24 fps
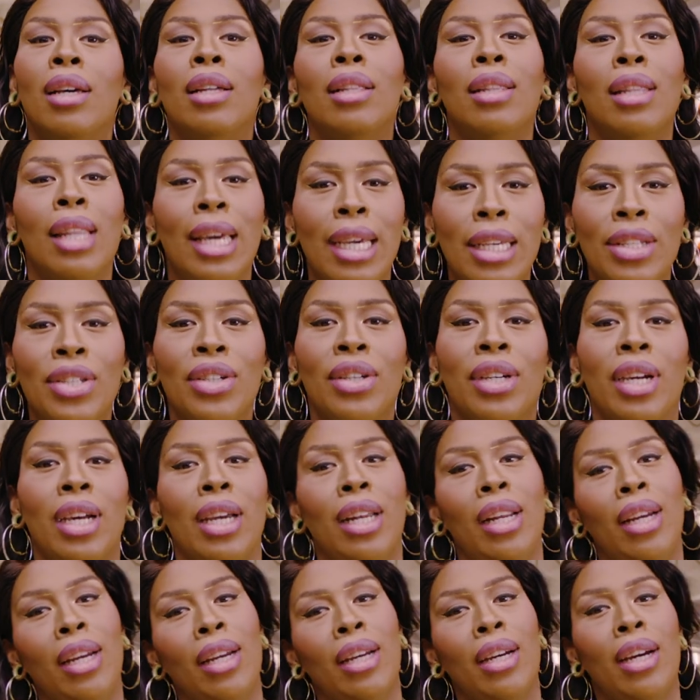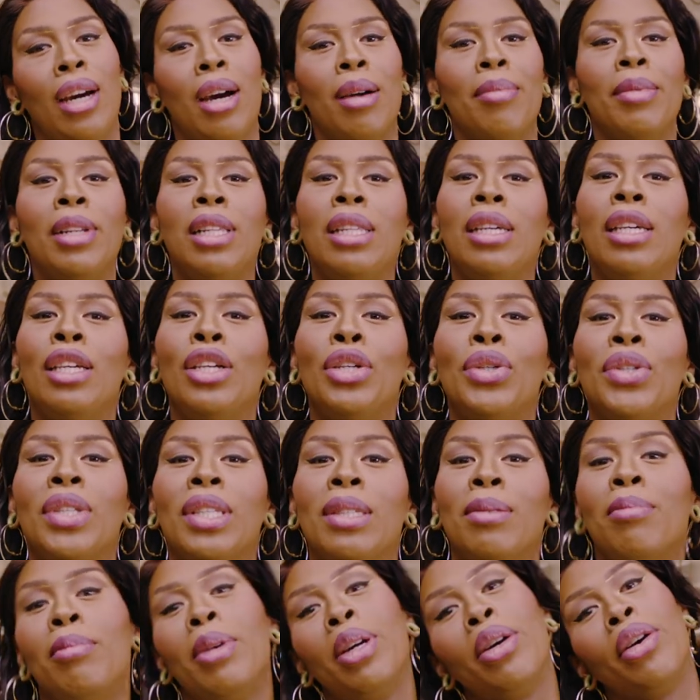laser cutting commonly
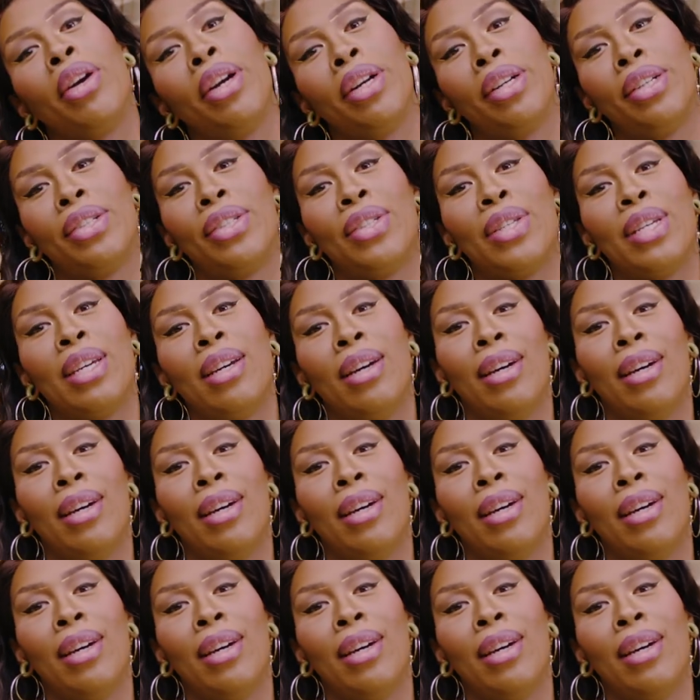uses mirrors,